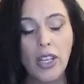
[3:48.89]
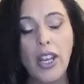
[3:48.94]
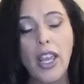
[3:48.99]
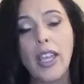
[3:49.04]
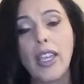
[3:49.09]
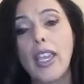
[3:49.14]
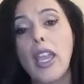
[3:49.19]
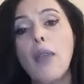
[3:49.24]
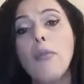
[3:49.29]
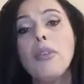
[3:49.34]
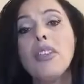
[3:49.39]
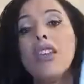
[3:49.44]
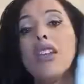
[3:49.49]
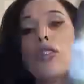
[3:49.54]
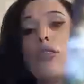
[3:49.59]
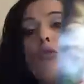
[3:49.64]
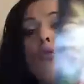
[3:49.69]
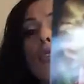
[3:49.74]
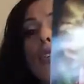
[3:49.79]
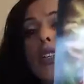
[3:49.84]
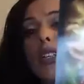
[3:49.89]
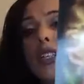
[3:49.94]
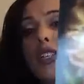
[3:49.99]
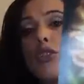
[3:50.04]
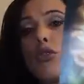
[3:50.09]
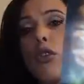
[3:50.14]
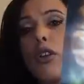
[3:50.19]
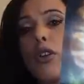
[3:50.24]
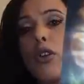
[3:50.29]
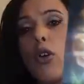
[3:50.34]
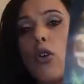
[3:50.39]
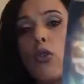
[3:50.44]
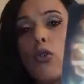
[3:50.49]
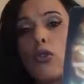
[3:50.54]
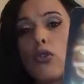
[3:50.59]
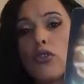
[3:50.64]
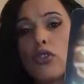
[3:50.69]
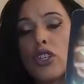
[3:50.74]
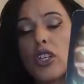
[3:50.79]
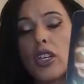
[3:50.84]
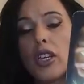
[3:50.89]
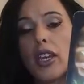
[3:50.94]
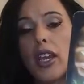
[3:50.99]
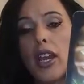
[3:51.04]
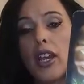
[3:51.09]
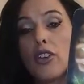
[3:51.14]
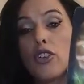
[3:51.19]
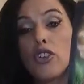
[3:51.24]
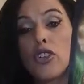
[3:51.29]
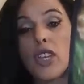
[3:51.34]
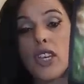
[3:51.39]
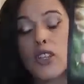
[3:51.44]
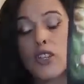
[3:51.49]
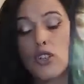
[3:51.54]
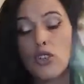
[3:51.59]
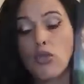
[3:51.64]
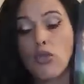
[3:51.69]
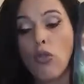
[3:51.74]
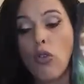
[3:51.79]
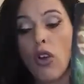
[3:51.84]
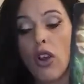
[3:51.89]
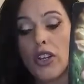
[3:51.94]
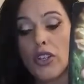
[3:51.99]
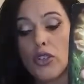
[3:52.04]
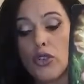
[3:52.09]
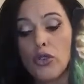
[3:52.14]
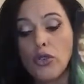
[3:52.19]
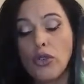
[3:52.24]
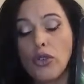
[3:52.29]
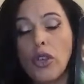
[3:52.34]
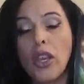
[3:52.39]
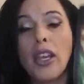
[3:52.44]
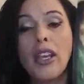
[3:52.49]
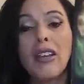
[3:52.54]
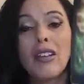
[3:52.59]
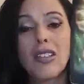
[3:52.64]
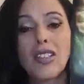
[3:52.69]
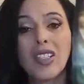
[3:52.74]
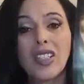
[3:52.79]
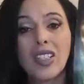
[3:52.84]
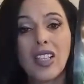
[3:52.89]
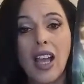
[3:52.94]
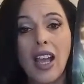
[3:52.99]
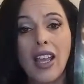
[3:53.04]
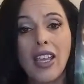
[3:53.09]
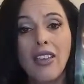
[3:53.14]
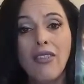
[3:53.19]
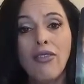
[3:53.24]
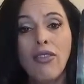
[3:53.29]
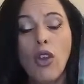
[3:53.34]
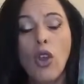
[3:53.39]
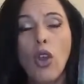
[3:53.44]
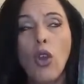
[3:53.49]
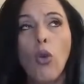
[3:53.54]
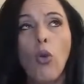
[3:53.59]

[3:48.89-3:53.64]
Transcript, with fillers: Now, it can be that you're really trying to hold on to your cash, that you're trying to save,